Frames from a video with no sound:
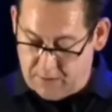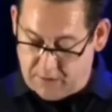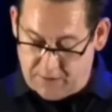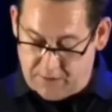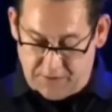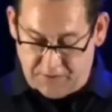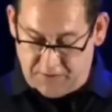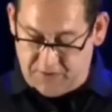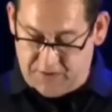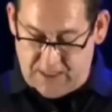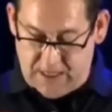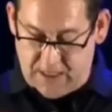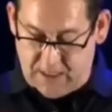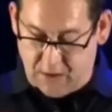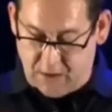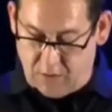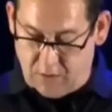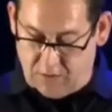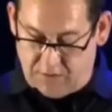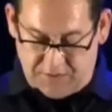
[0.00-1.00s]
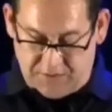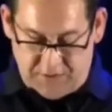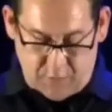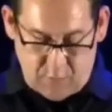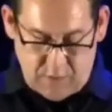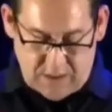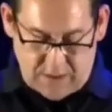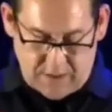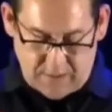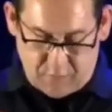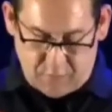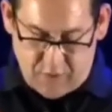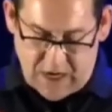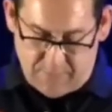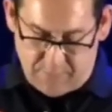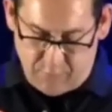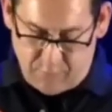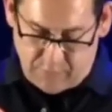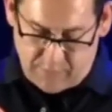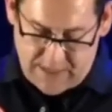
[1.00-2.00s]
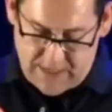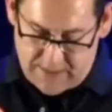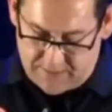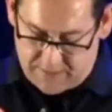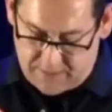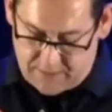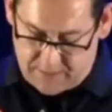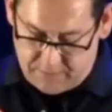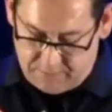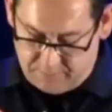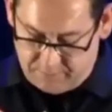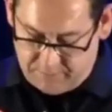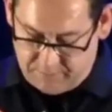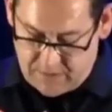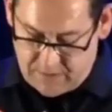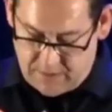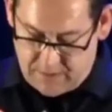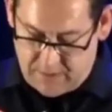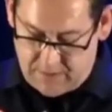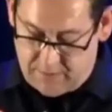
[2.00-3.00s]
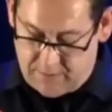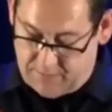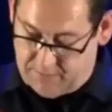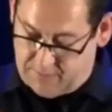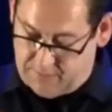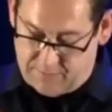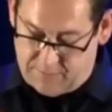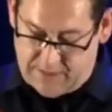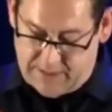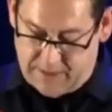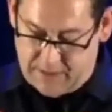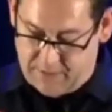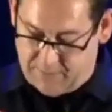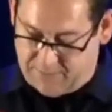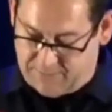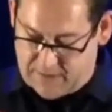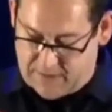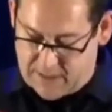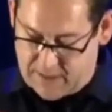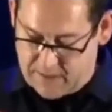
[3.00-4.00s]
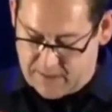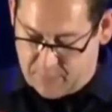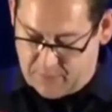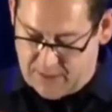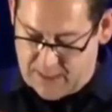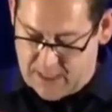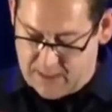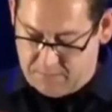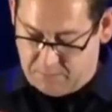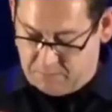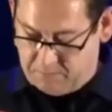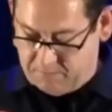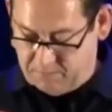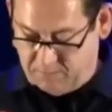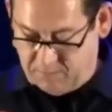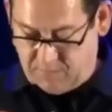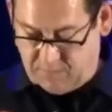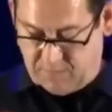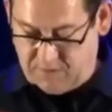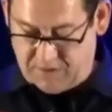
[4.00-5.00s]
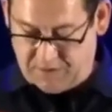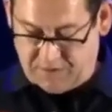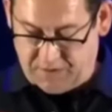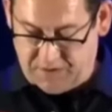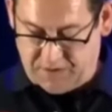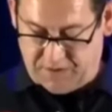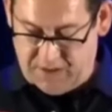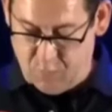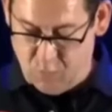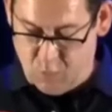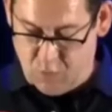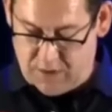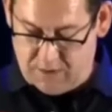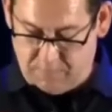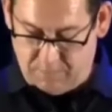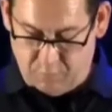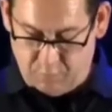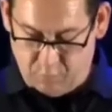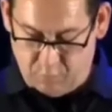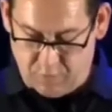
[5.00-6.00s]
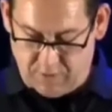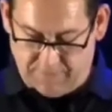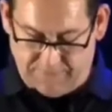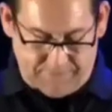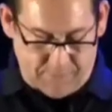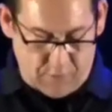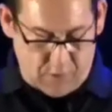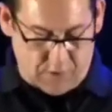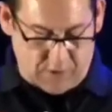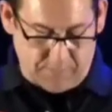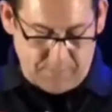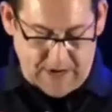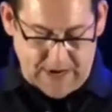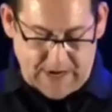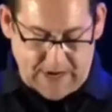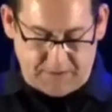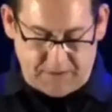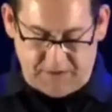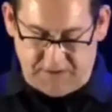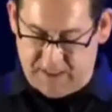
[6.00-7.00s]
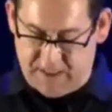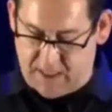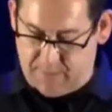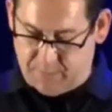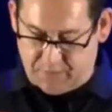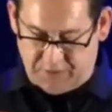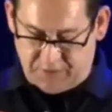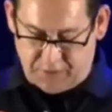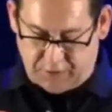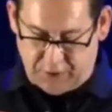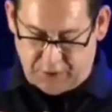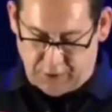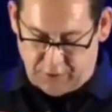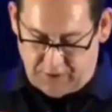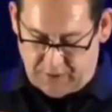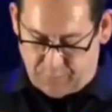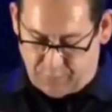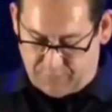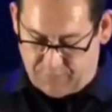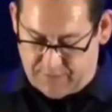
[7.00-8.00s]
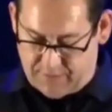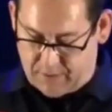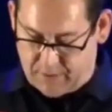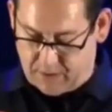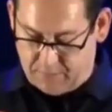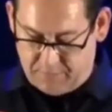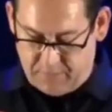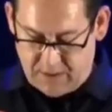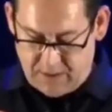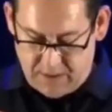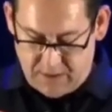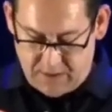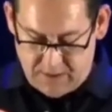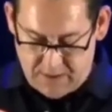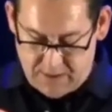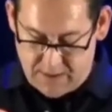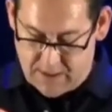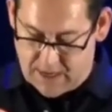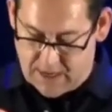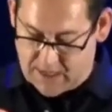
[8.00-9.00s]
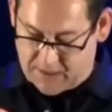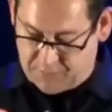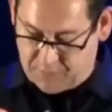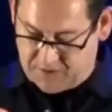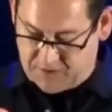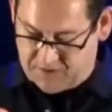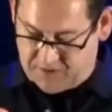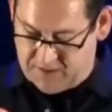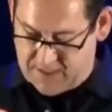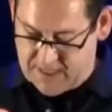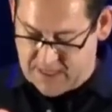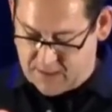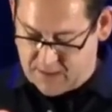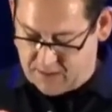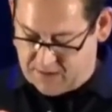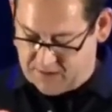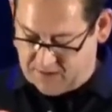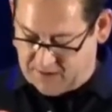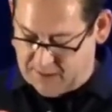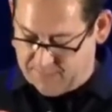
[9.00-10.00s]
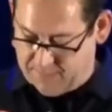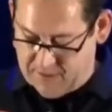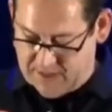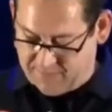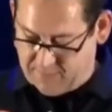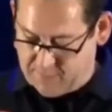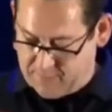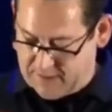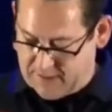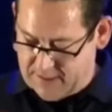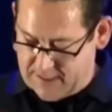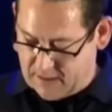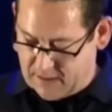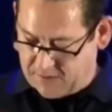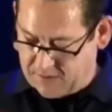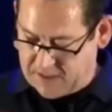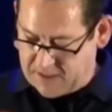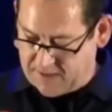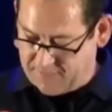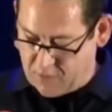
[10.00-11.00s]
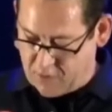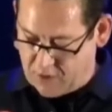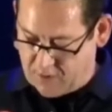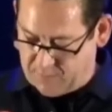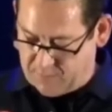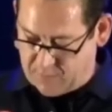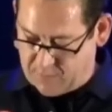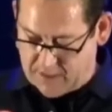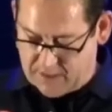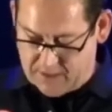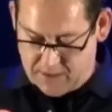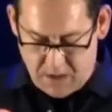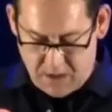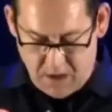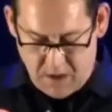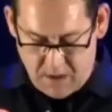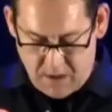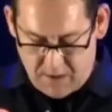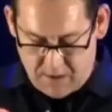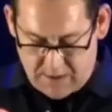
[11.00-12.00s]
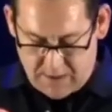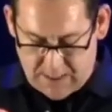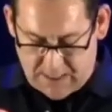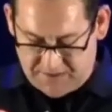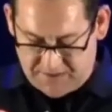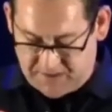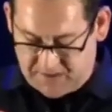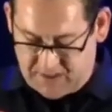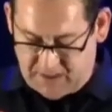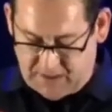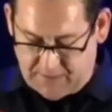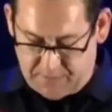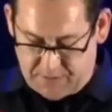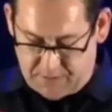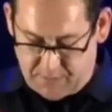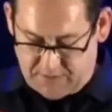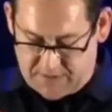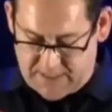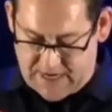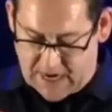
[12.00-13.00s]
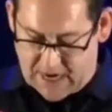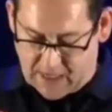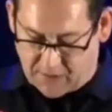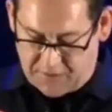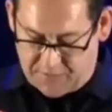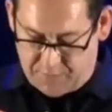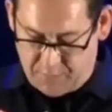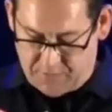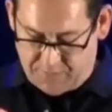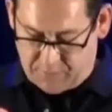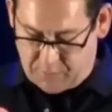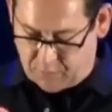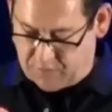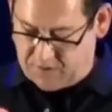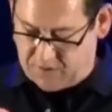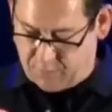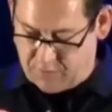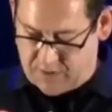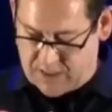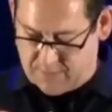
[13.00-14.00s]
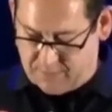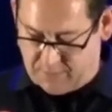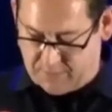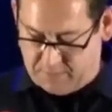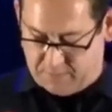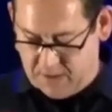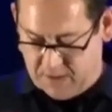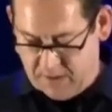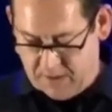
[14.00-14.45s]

understanding all too well the problem we were headed to. The radio fired up again. This is Team 1. We're falling back to set up a security perimeter, as was the standard to keep everybody else out of harm's way as the Team 2 attackers moved towards the problem.